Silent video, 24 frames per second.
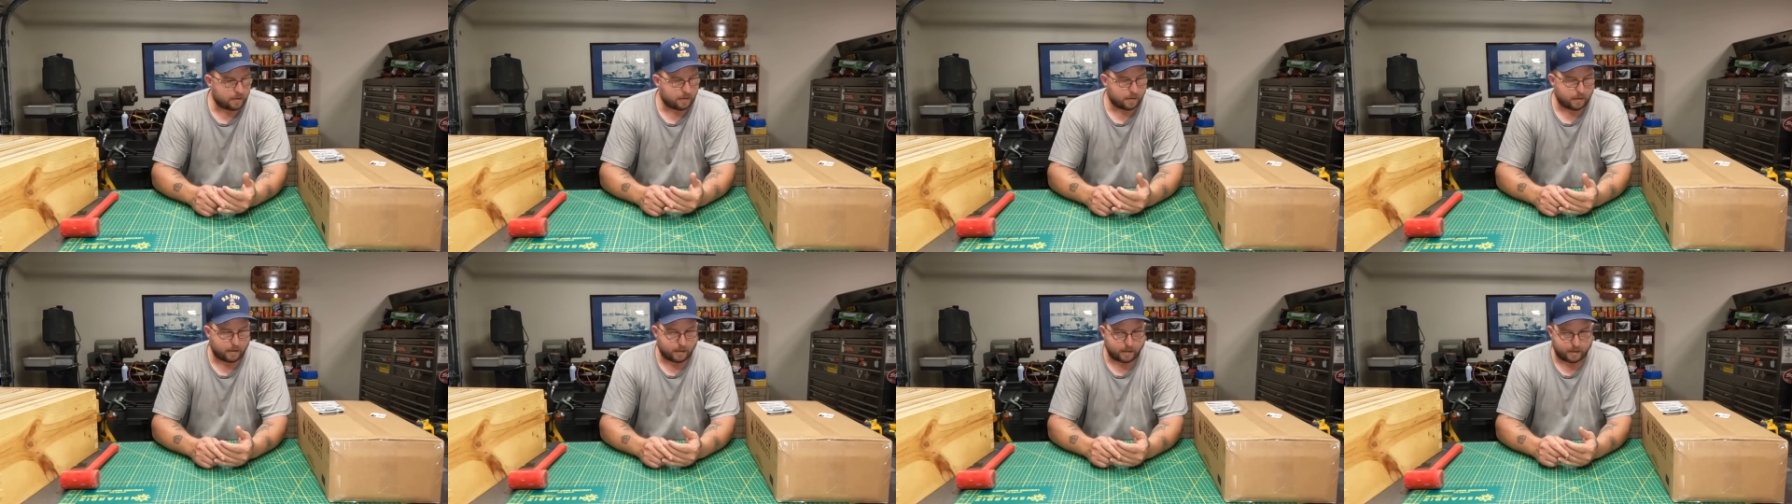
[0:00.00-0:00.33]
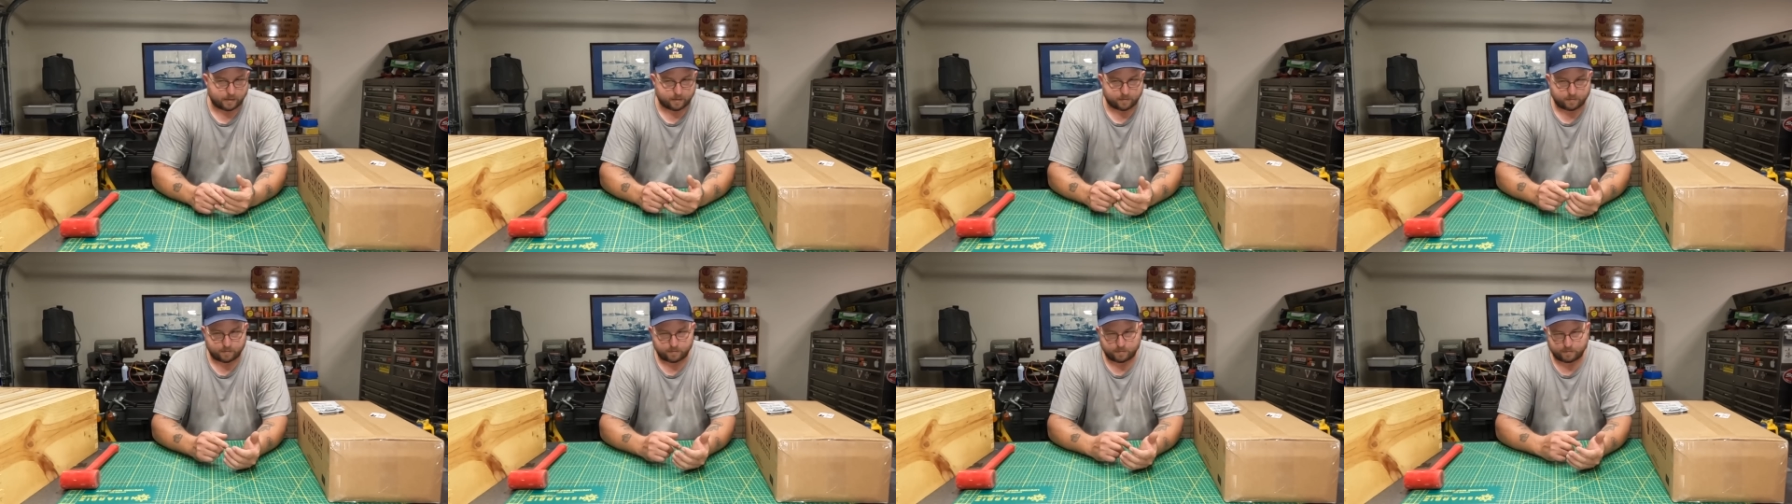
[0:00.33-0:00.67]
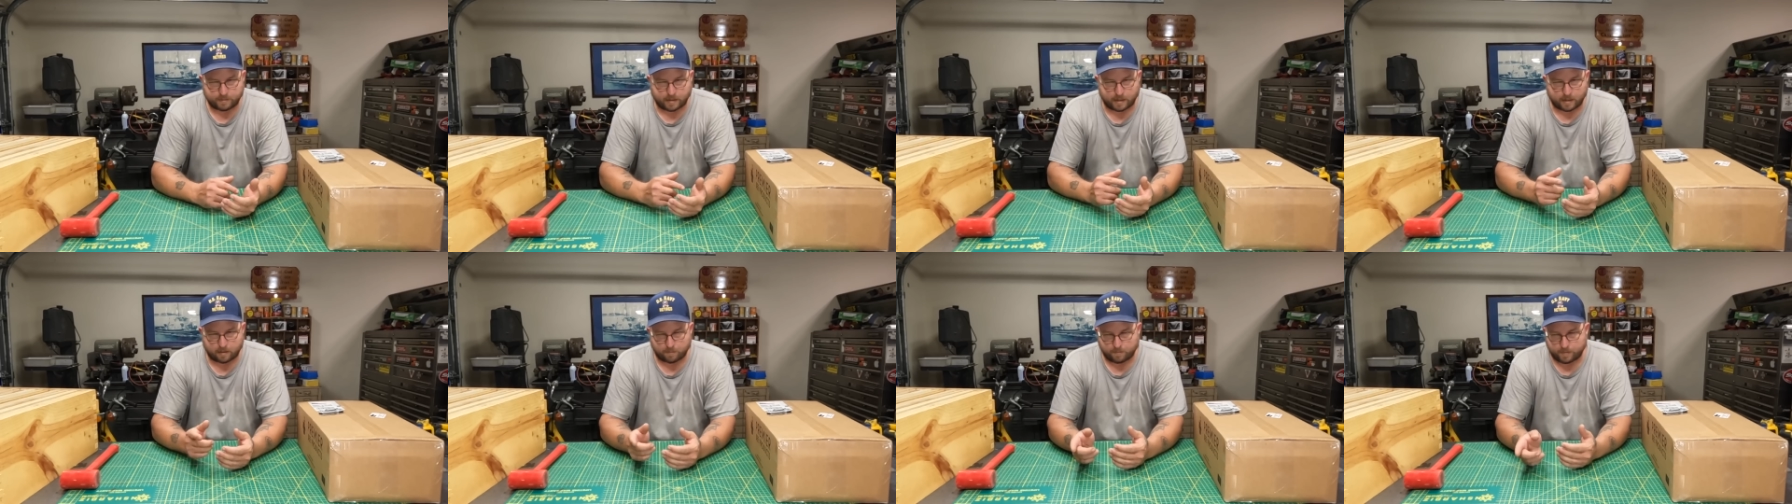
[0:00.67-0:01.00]
and
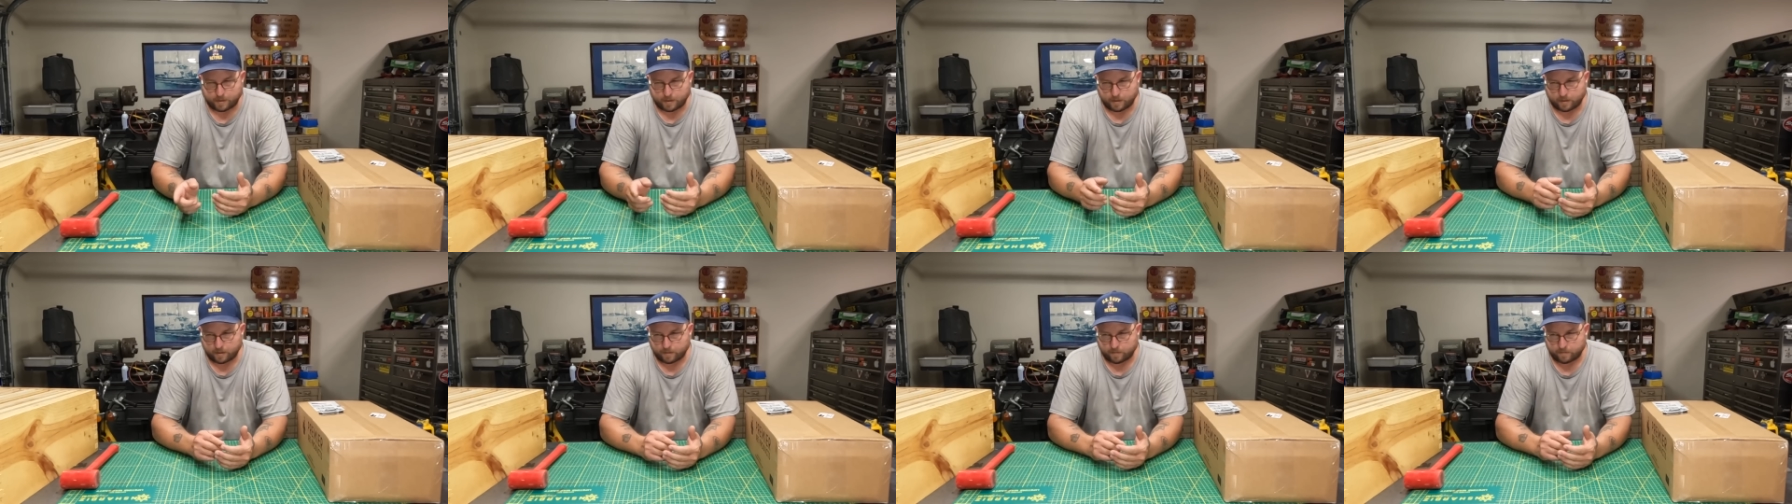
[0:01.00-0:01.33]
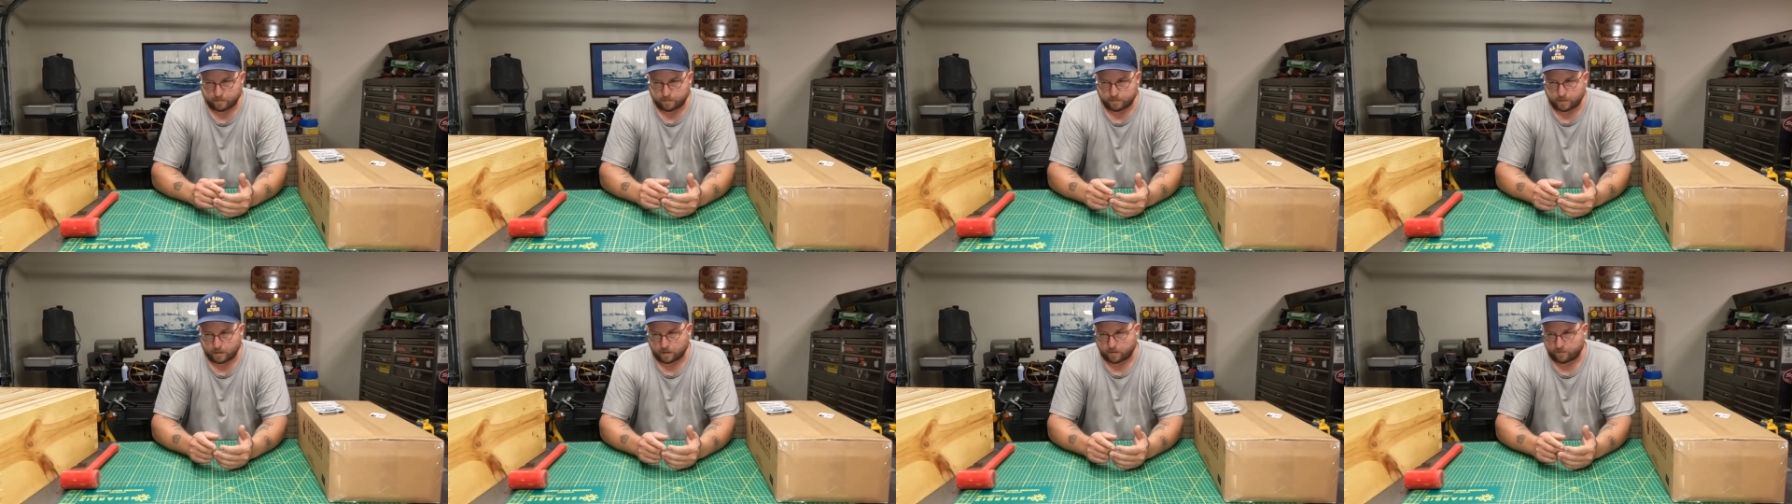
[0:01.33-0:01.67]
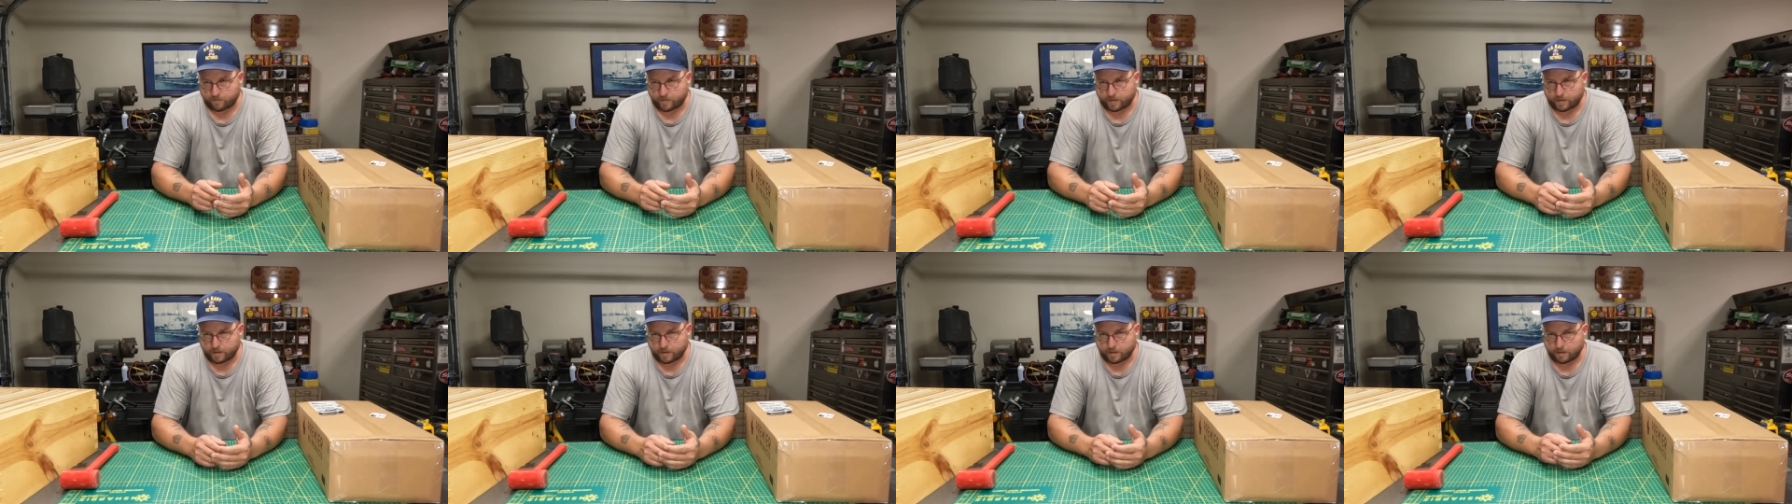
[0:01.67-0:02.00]
that'll be in another
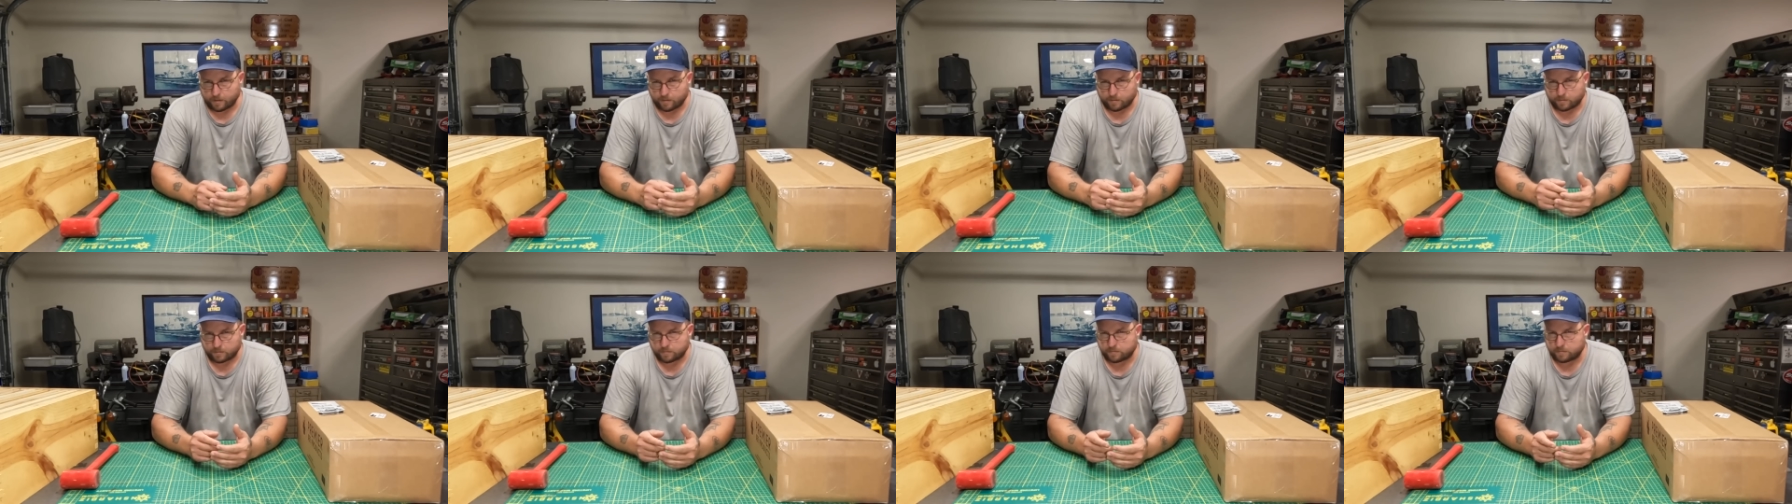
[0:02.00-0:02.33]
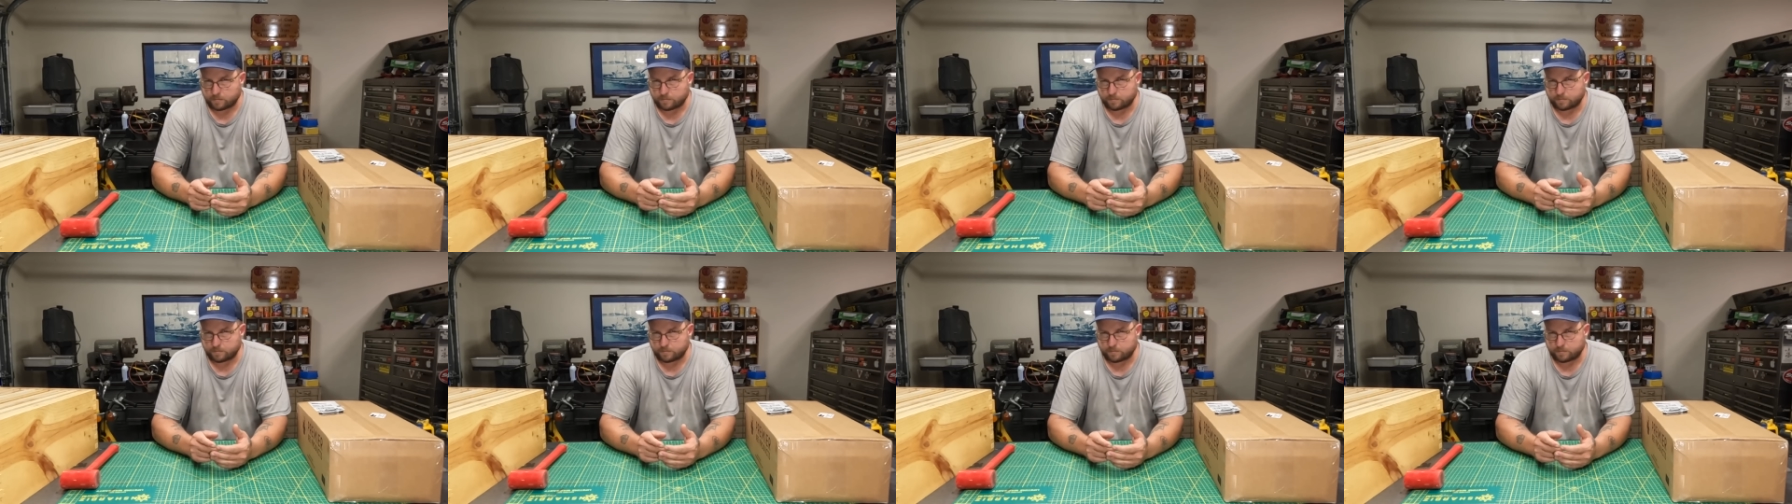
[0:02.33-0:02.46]
video,